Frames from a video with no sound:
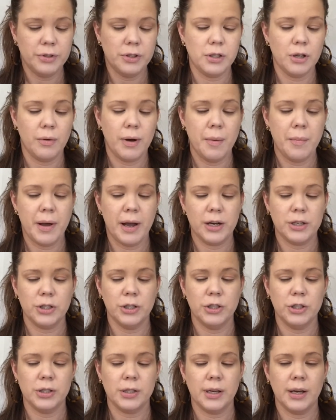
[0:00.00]
So I'm
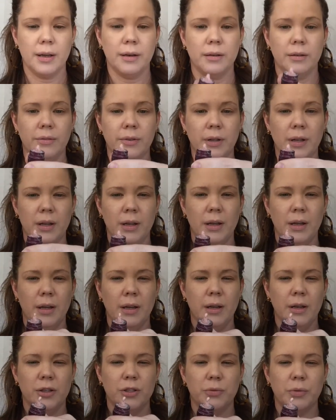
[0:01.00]
actually just kind of
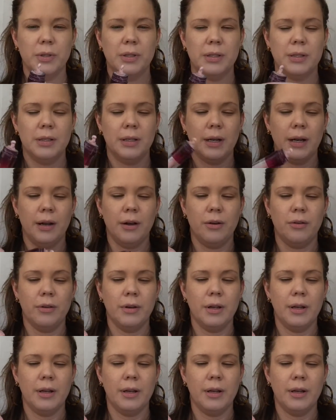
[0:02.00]
twisting it out